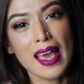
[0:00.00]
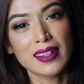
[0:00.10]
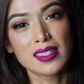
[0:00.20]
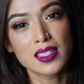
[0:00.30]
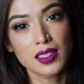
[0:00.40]

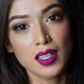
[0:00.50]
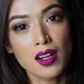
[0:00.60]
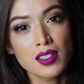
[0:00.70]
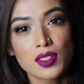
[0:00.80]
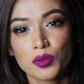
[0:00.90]
acne
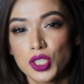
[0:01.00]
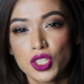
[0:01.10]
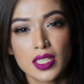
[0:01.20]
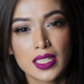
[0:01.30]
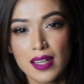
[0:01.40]
scars
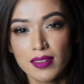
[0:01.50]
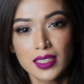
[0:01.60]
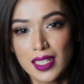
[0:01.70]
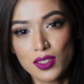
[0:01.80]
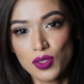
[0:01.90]
which never
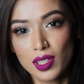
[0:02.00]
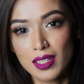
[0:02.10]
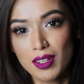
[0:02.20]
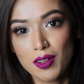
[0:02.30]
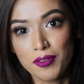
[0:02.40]
tends to
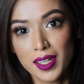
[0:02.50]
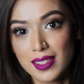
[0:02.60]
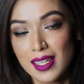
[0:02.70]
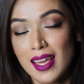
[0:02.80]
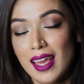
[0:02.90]
leave our
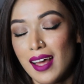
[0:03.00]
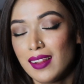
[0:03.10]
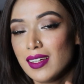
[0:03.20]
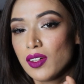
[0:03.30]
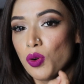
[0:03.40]
face,
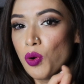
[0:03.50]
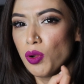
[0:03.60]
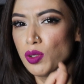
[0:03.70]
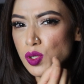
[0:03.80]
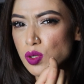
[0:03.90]
and then
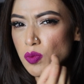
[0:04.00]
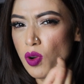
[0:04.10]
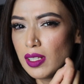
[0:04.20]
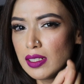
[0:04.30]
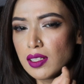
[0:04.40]
all
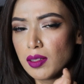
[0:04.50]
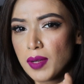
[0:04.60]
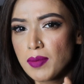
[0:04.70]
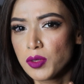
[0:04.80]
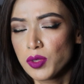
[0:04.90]
small little
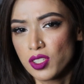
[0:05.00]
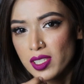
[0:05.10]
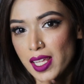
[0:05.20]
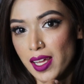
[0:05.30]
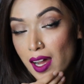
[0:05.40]
bumps which
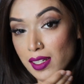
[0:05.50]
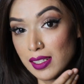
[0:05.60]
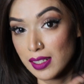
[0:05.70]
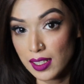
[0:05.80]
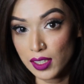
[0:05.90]
is there
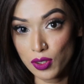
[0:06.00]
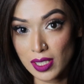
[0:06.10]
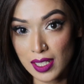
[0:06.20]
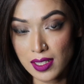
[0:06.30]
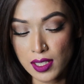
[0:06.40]
underneath your
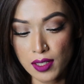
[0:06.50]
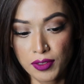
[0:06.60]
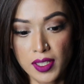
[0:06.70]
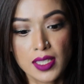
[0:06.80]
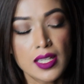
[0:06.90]
skin
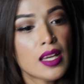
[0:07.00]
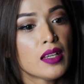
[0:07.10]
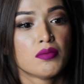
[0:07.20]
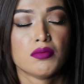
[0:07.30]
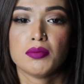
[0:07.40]
surface,
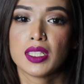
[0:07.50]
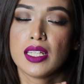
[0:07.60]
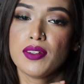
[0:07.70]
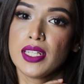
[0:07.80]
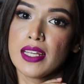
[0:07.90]
but
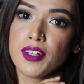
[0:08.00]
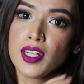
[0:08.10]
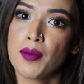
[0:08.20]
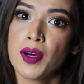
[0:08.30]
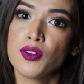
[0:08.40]
they will never
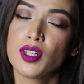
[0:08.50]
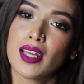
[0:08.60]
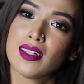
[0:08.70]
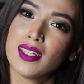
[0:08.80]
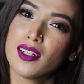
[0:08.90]
come out
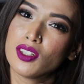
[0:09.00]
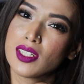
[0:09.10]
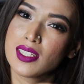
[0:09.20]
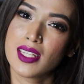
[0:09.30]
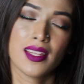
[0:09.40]
and they're
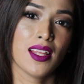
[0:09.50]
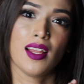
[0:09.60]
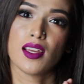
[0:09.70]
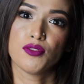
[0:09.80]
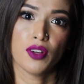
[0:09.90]
gonna stay there
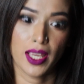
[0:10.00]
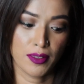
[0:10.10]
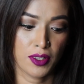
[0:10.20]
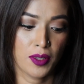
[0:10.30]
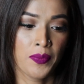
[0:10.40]
like
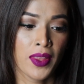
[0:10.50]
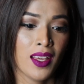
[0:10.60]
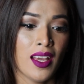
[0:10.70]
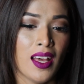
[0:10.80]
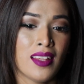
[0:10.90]
forever.
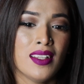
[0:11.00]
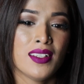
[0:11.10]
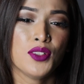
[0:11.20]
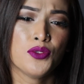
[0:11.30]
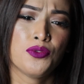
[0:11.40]
And
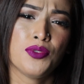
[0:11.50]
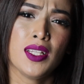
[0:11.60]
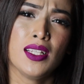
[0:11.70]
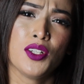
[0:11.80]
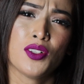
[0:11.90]
then you
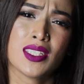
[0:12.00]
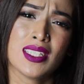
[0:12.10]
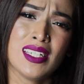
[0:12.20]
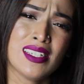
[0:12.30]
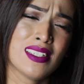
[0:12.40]
feel your
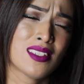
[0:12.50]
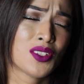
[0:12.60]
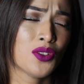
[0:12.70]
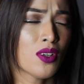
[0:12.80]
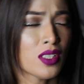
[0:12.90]
skin
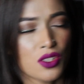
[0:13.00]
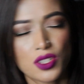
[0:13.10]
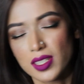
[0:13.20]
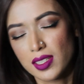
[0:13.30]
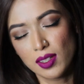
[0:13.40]
is not
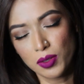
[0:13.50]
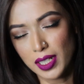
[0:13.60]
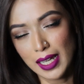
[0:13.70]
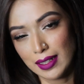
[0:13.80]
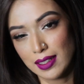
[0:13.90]
just
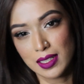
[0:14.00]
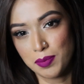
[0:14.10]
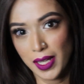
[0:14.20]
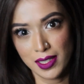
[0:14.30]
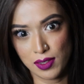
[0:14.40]
looking at its
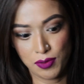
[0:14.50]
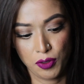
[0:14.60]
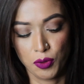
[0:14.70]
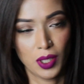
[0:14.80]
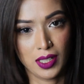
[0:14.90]
best
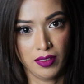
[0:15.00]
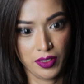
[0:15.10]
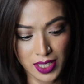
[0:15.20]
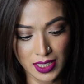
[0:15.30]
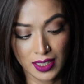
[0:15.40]
for whatever
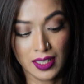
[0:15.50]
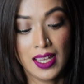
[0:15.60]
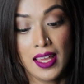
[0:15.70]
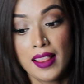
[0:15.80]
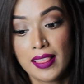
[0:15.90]
reason.
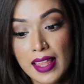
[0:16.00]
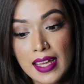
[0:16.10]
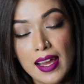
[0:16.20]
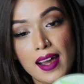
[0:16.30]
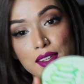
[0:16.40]

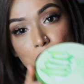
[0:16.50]
Then I